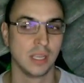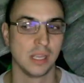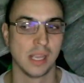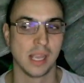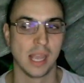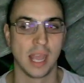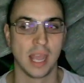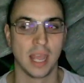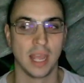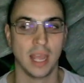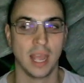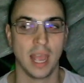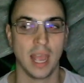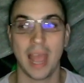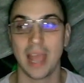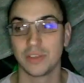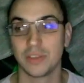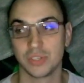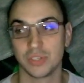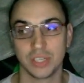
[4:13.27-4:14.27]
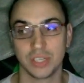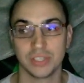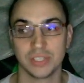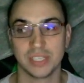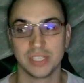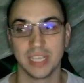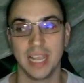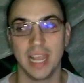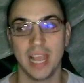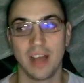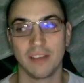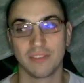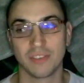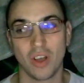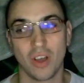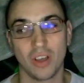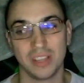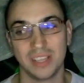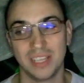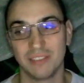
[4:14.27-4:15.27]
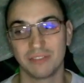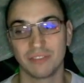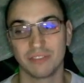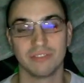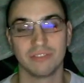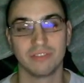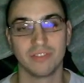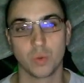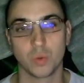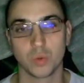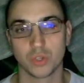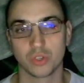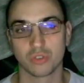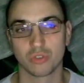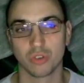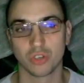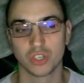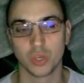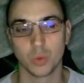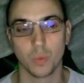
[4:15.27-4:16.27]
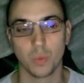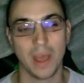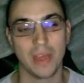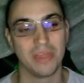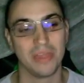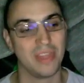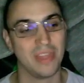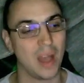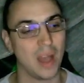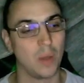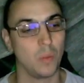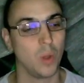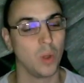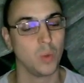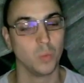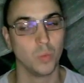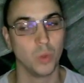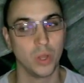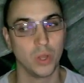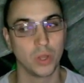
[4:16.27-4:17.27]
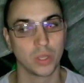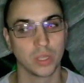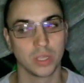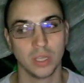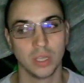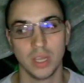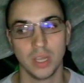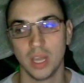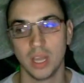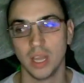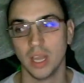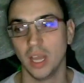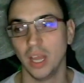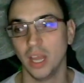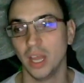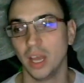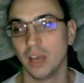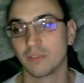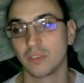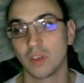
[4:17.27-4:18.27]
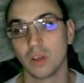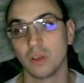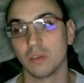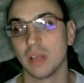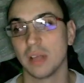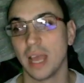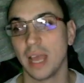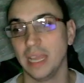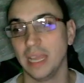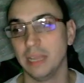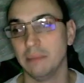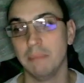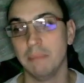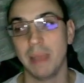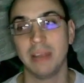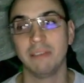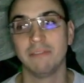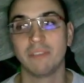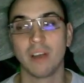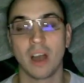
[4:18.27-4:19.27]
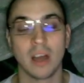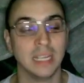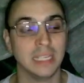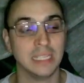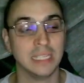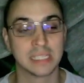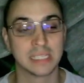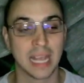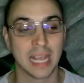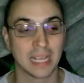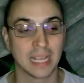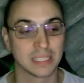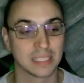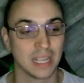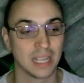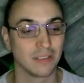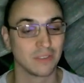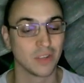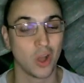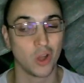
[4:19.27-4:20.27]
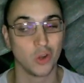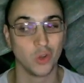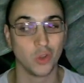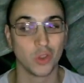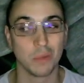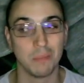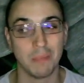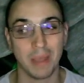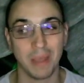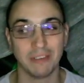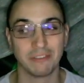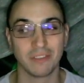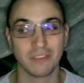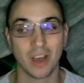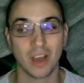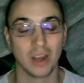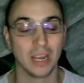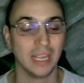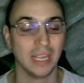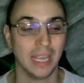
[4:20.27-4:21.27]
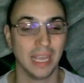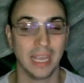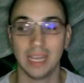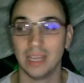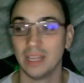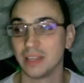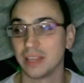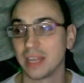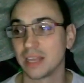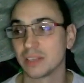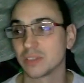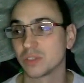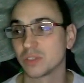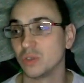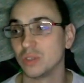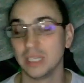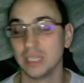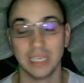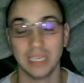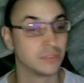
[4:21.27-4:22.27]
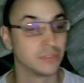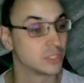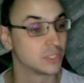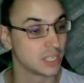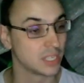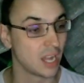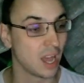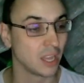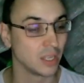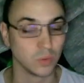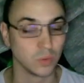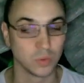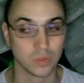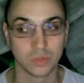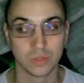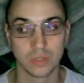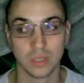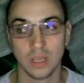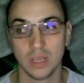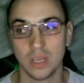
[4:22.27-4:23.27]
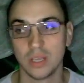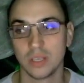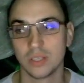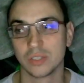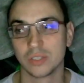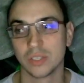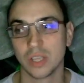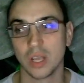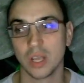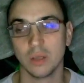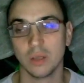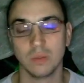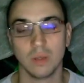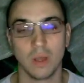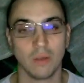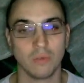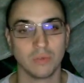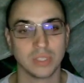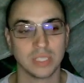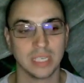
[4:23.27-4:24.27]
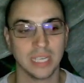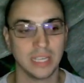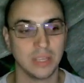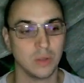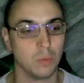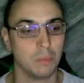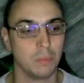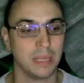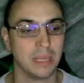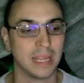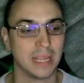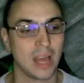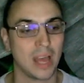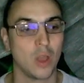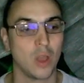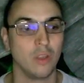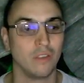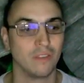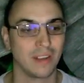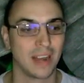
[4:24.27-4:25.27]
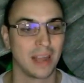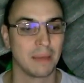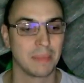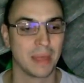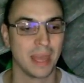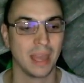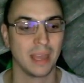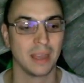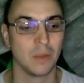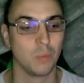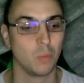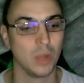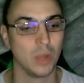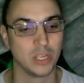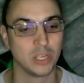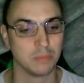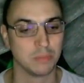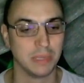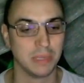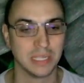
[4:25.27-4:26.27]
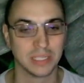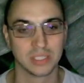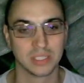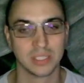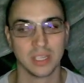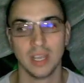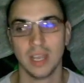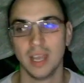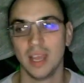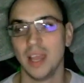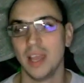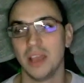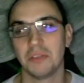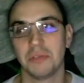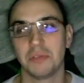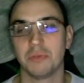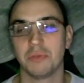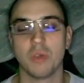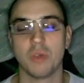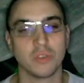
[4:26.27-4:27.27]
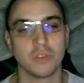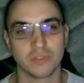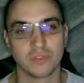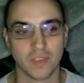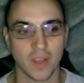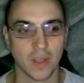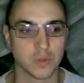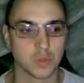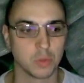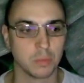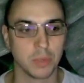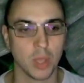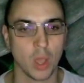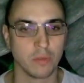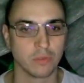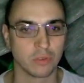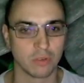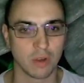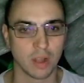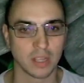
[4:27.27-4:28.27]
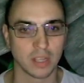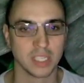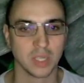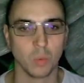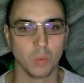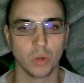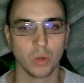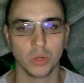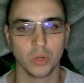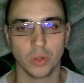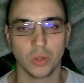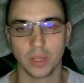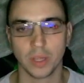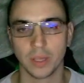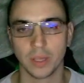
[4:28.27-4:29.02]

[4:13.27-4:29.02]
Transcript: As you can see, I've got a different folder structure where that won't work. I've got a main file in SASS, I've got another main file that's underneath styles. So obviously there will be that overlap there, which means those files will be overwriting one another.